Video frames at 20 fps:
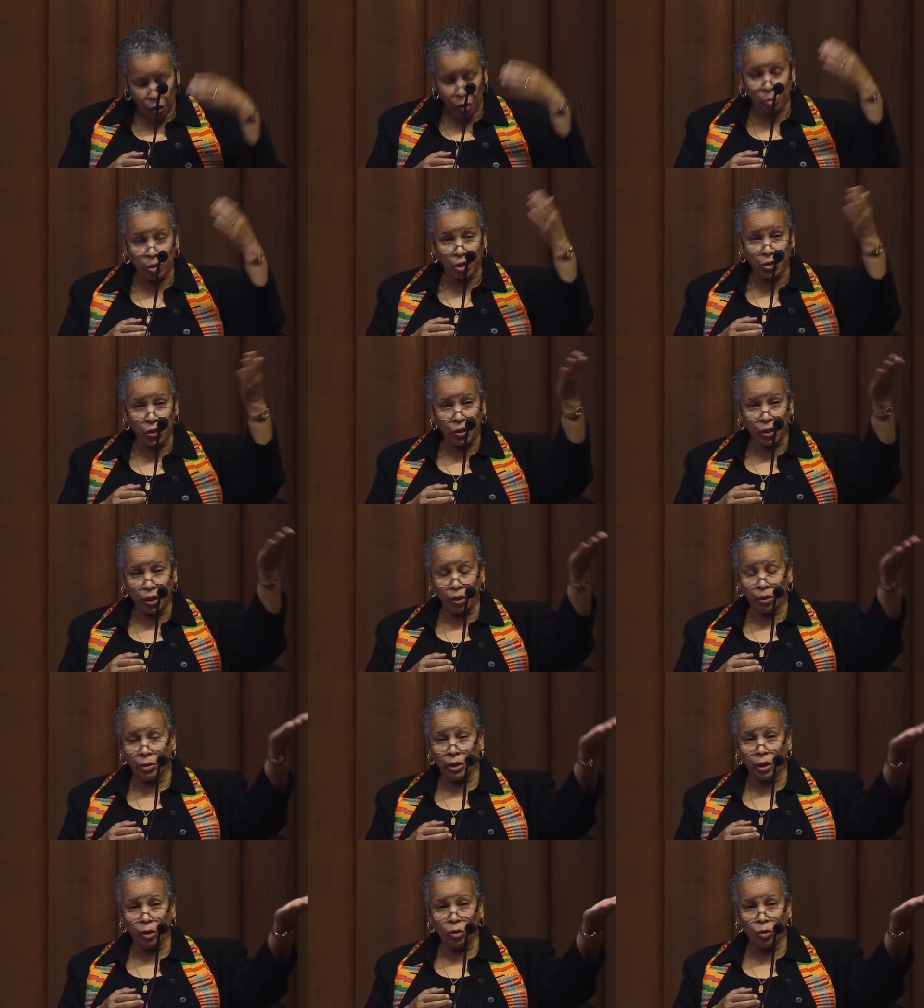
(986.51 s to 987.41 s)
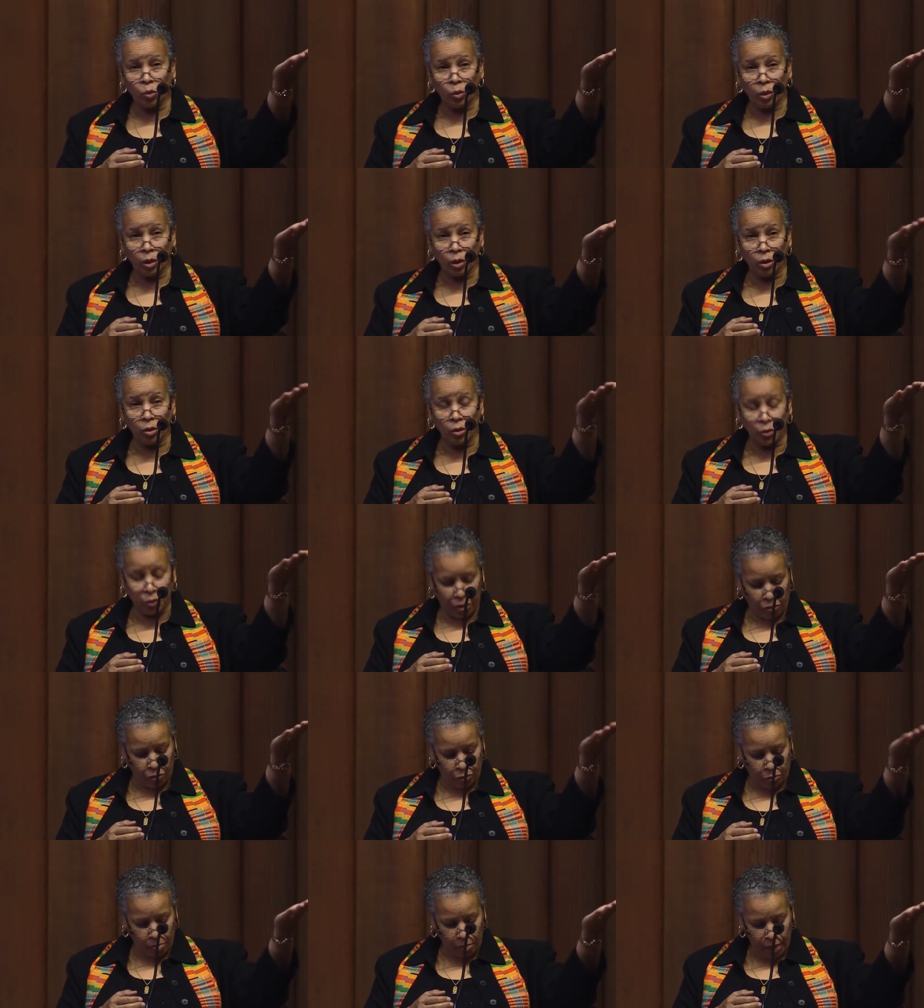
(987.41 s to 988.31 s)
the material world
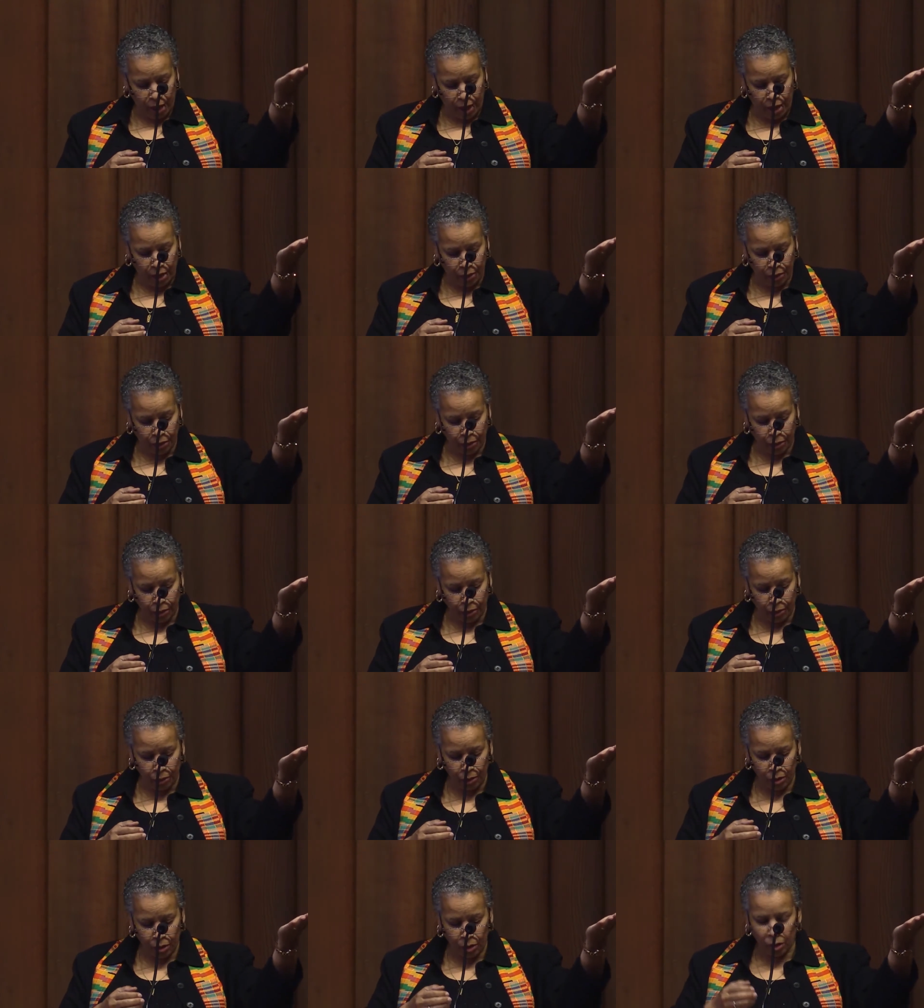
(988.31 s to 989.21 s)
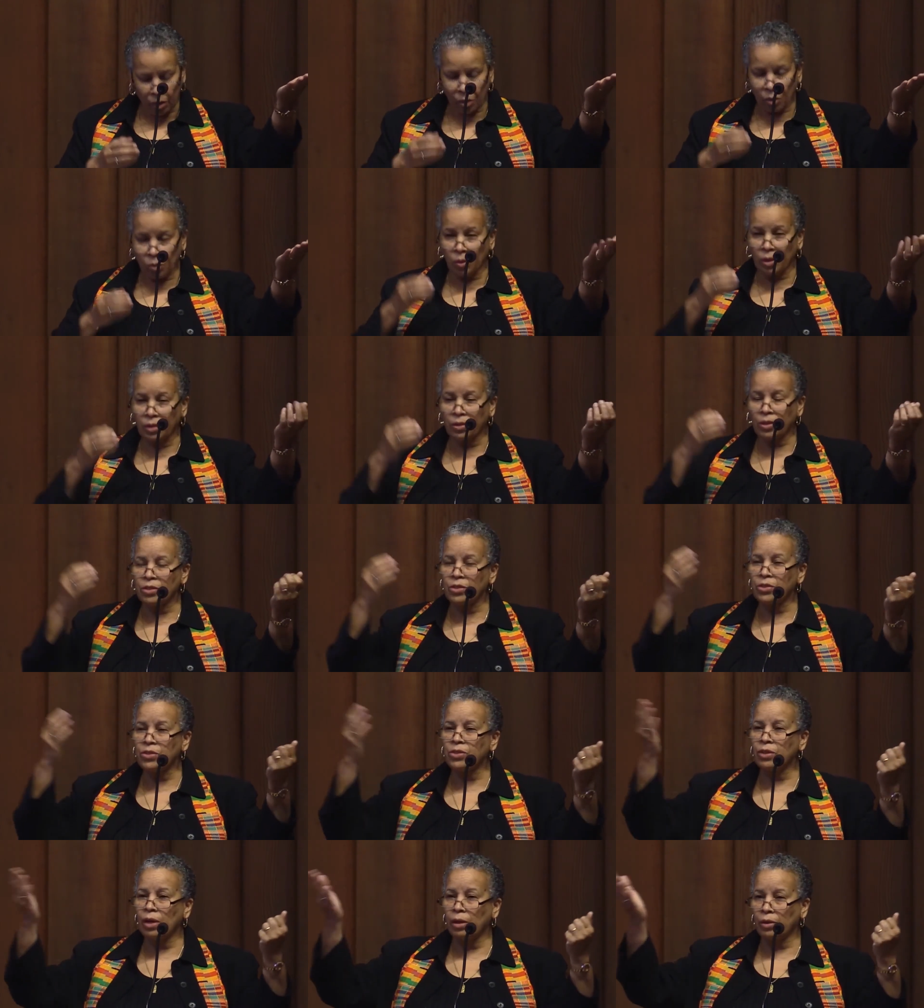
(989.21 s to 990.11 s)
of matter with the
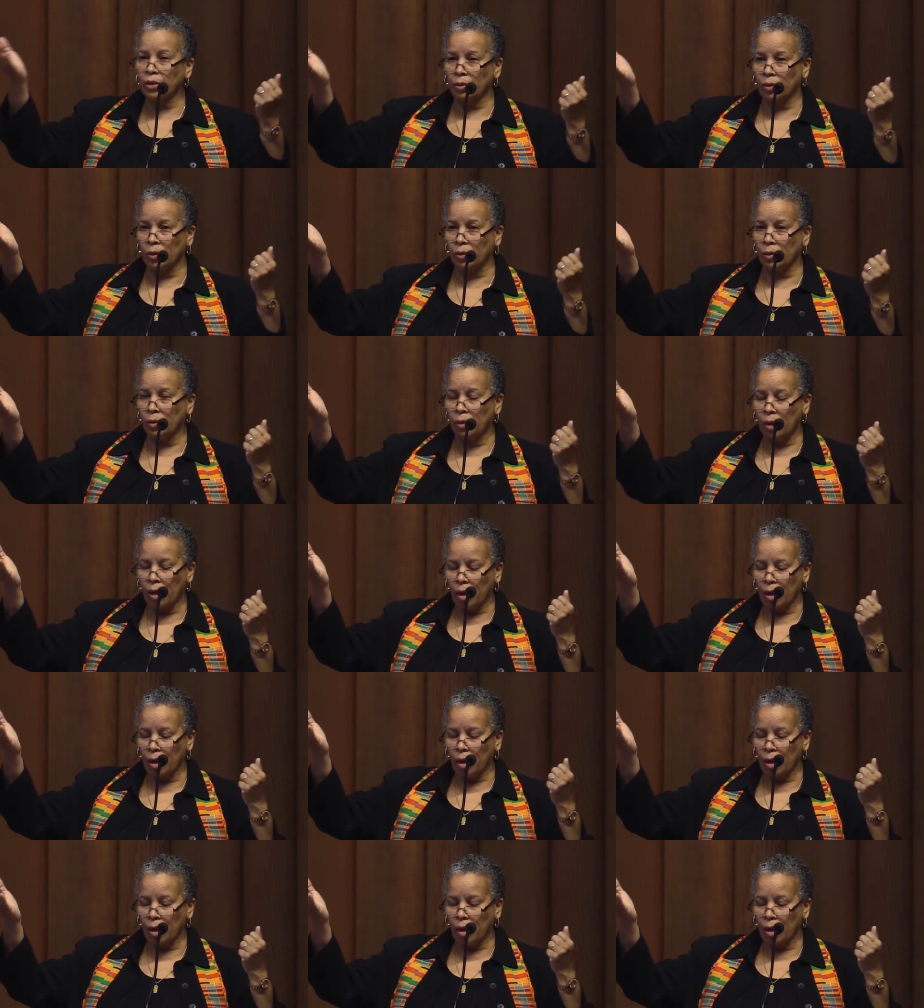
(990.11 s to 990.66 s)
subtle,